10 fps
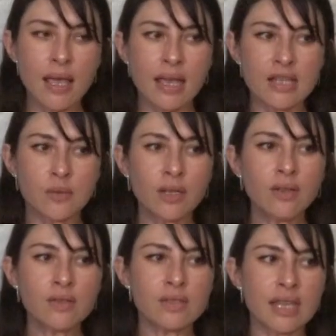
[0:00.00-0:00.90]
It's one
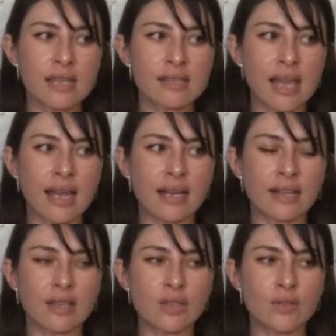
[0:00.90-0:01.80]
of those things that
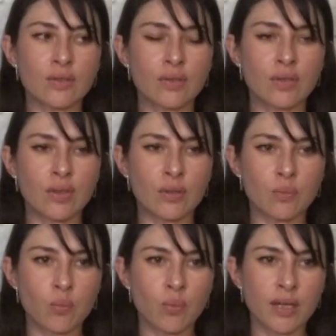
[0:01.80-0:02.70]

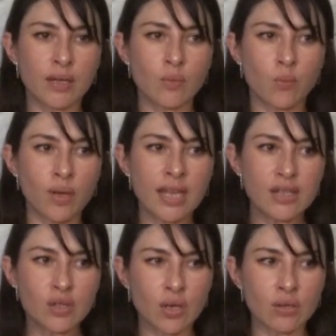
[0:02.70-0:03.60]
we
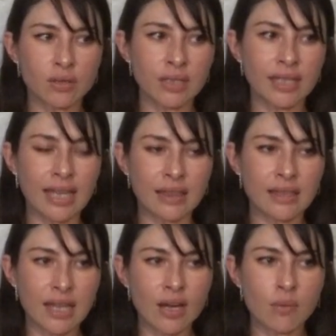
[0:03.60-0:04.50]
internally get
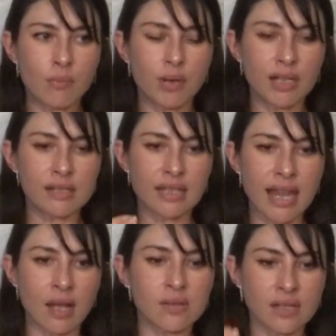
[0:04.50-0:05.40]
there, but it's
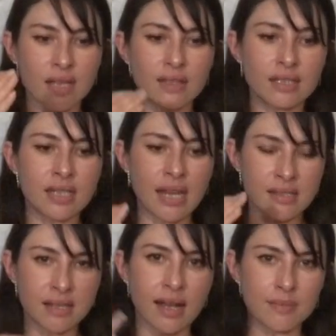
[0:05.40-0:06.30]
the outside that
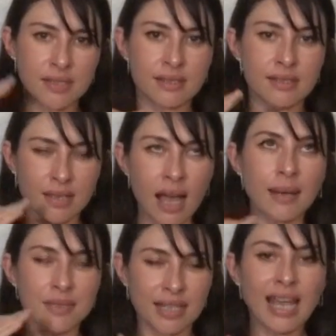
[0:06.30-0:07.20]
takes time
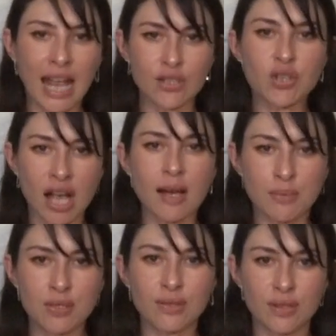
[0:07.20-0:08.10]
to catch
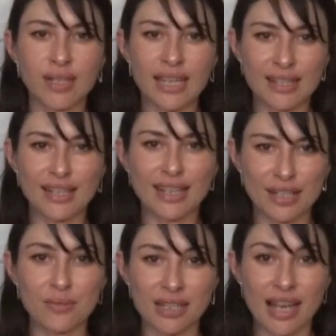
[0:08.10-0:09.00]
up to the
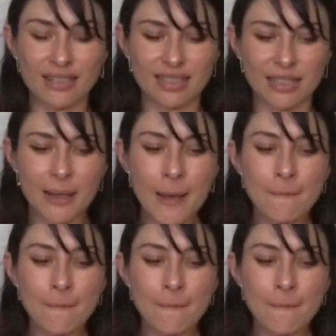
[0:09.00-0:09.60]
inner reality.